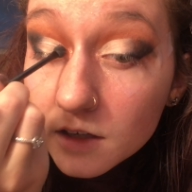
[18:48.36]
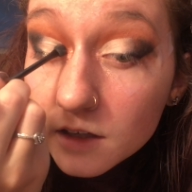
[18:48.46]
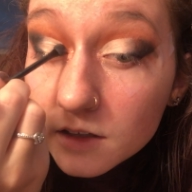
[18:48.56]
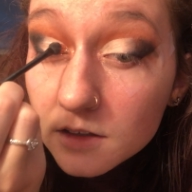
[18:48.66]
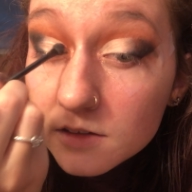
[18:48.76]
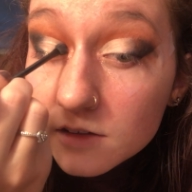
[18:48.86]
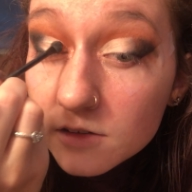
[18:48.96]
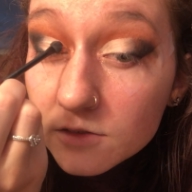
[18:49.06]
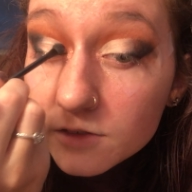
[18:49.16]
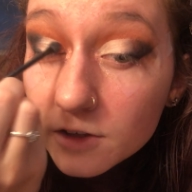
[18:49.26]
And this is
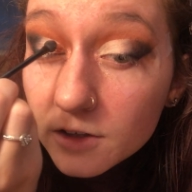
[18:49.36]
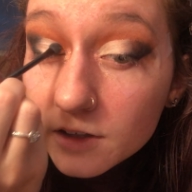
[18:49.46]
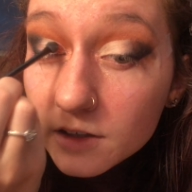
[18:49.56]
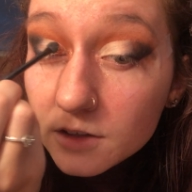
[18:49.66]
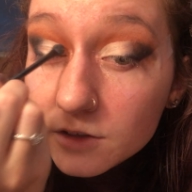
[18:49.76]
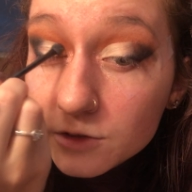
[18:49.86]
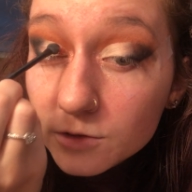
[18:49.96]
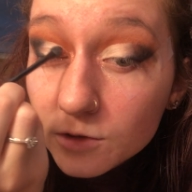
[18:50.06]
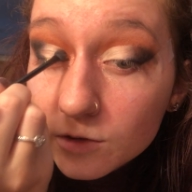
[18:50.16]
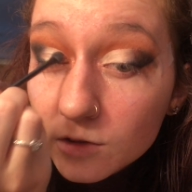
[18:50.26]
a very
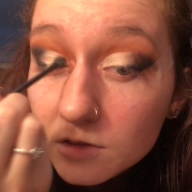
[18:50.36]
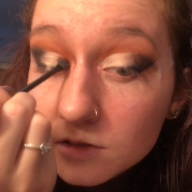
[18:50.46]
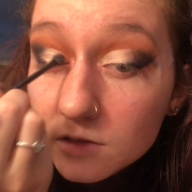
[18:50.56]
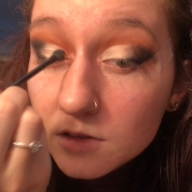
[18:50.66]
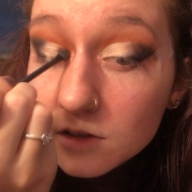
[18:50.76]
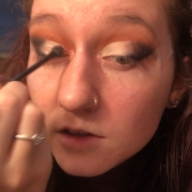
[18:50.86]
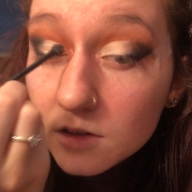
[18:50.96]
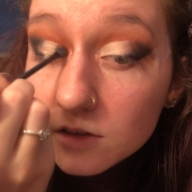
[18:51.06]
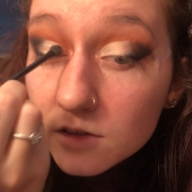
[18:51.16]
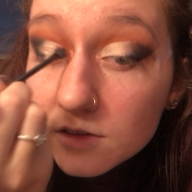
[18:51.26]
controlled,
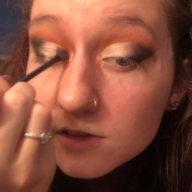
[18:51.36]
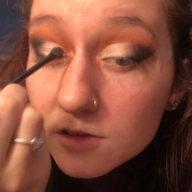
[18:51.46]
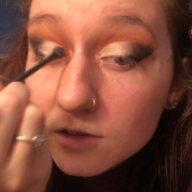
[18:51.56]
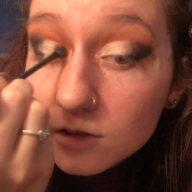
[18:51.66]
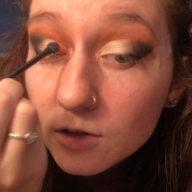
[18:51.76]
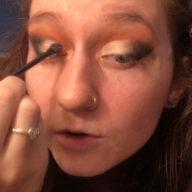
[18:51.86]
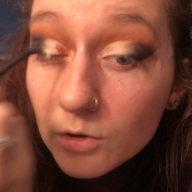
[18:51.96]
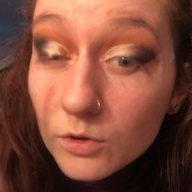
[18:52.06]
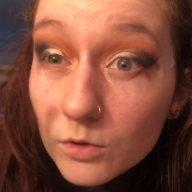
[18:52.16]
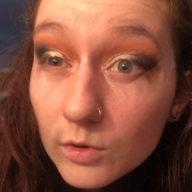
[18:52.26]

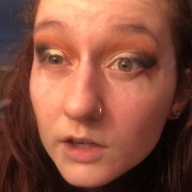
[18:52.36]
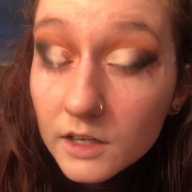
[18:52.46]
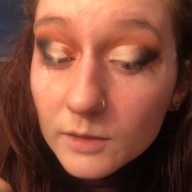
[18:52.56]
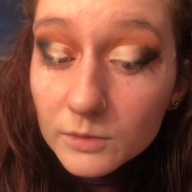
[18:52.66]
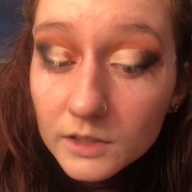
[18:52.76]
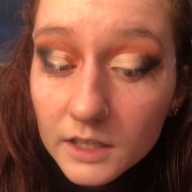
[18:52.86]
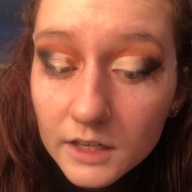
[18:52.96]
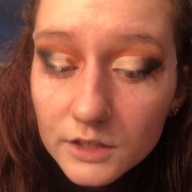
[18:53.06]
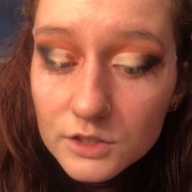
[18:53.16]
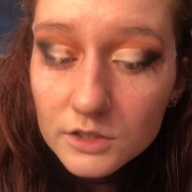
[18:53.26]
slow
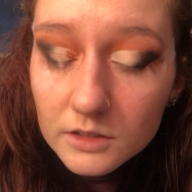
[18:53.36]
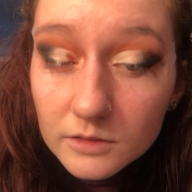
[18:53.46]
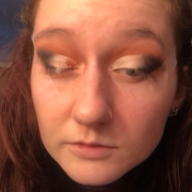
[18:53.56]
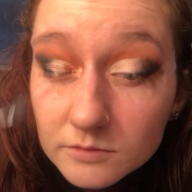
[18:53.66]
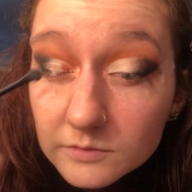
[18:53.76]
application.